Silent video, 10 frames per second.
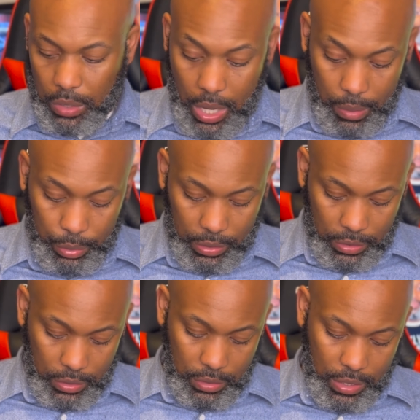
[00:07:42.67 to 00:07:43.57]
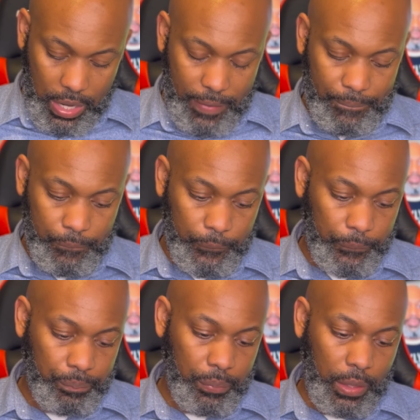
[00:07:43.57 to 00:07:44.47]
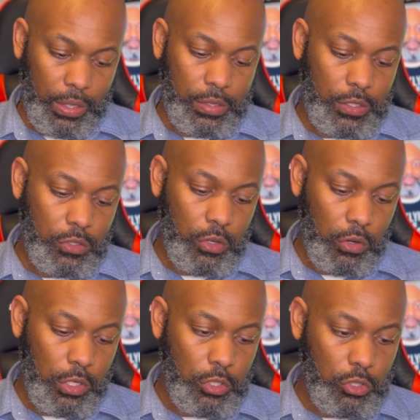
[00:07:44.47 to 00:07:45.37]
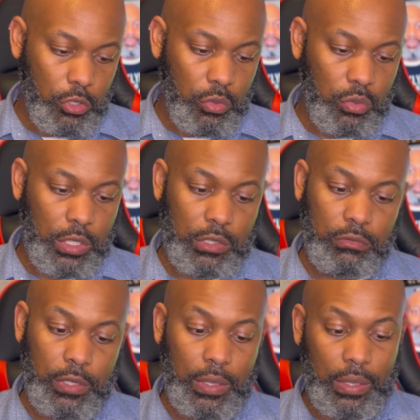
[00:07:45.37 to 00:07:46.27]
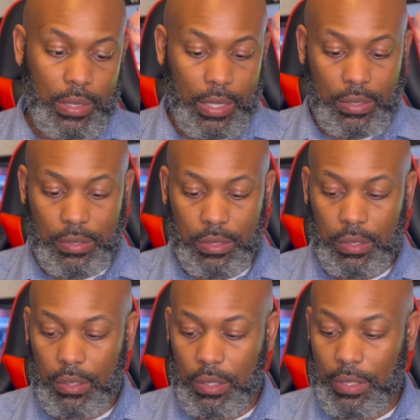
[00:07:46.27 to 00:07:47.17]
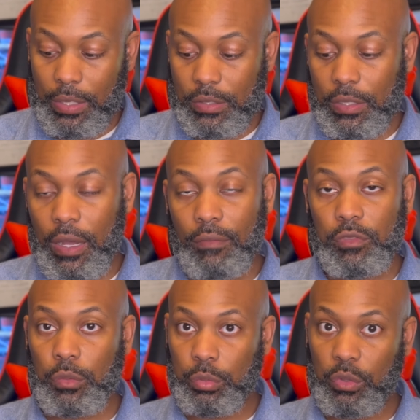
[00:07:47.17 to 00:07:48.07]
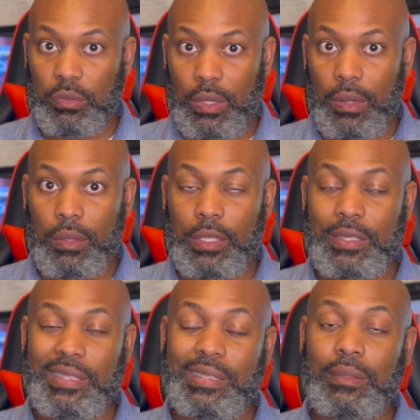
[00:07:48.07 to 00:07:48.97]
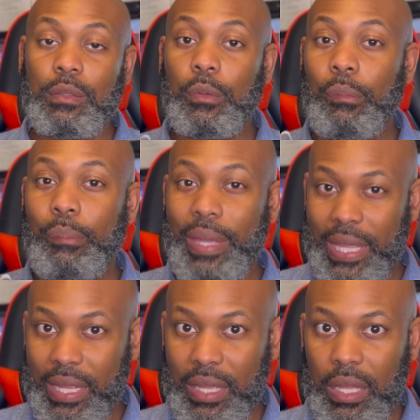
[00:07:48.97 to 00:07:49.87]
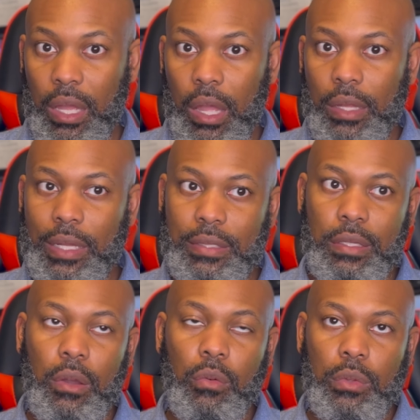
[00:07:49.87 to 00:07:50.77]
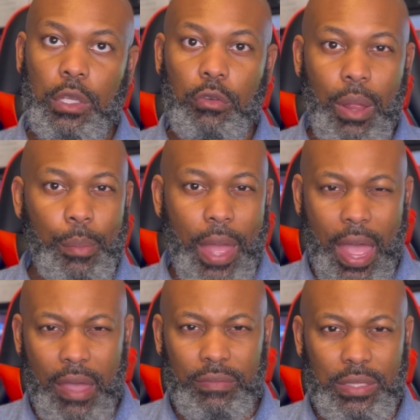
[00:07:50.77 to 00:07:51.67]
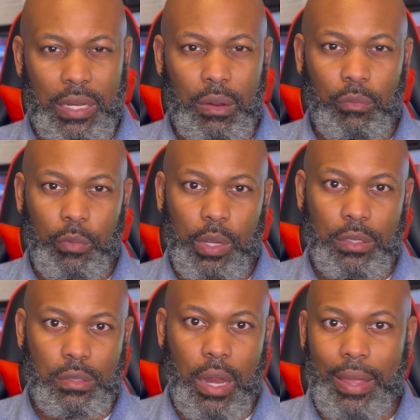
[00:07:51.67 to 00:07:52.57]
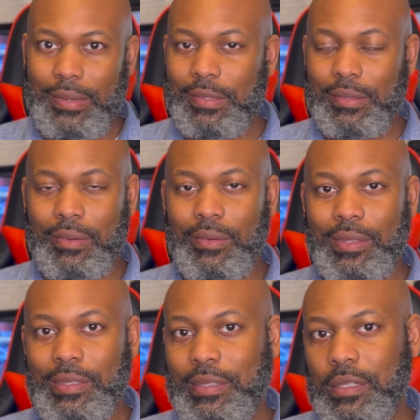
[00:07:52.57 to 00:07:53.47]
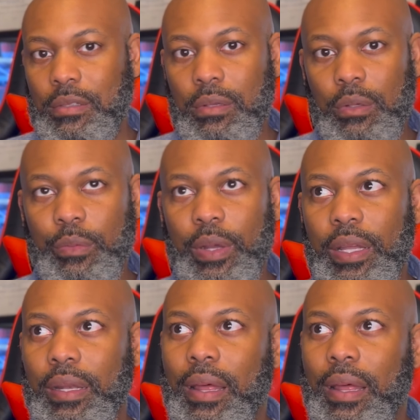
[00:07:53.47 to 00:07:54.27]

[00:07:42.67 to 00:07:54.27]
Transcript: yeah but this is a it's a sturdy shoe it's really nice it is comfortable it's just a little big that's the only gripe i have is that i wish i had just gone and said you know what